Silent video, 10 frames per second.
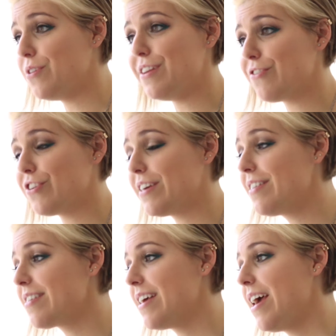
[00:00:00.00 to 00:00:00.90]
do the
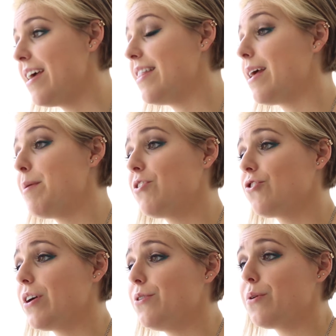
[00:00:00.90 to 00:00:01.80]
dishes. Then I make
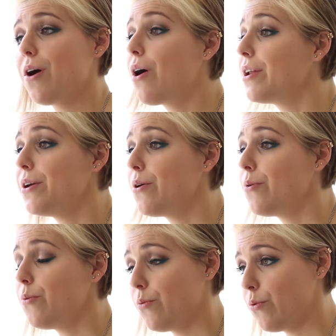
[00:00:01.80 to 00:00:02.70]
sure I do a
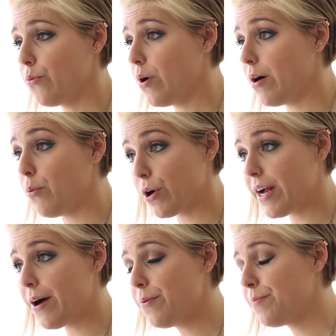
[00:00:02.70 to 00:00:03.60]
cardio
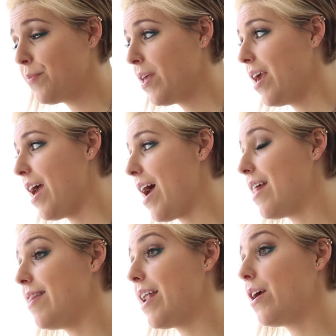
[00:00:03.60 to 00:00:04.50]
workout.
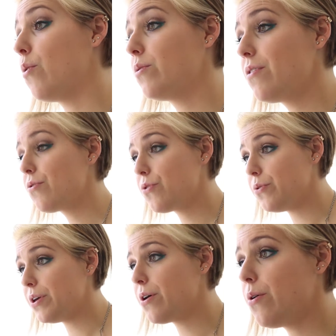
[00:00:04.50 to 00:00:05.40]
And then I go into the
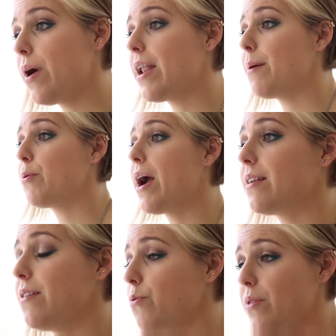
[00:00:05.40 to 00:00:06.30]
studio and I
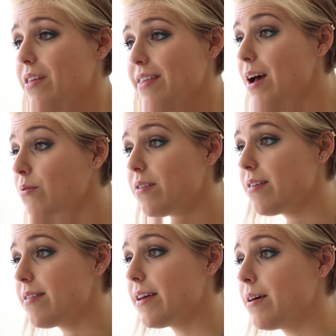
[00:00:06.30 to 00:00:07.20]
practice with a sound
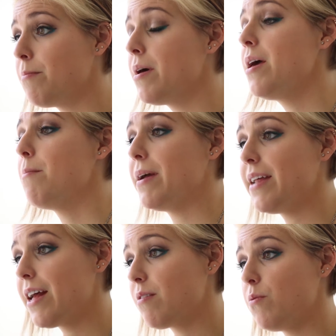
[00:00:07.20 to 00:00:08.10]
system, my
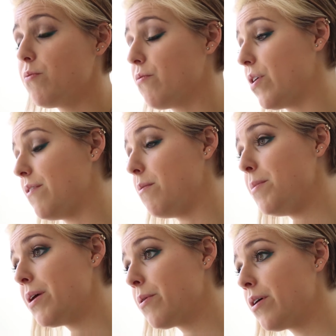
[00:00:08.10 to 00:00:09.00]
dance moves in front of
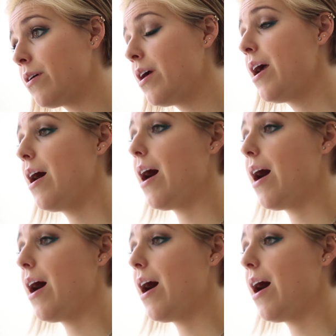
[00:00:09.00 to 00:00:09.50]
the mirror.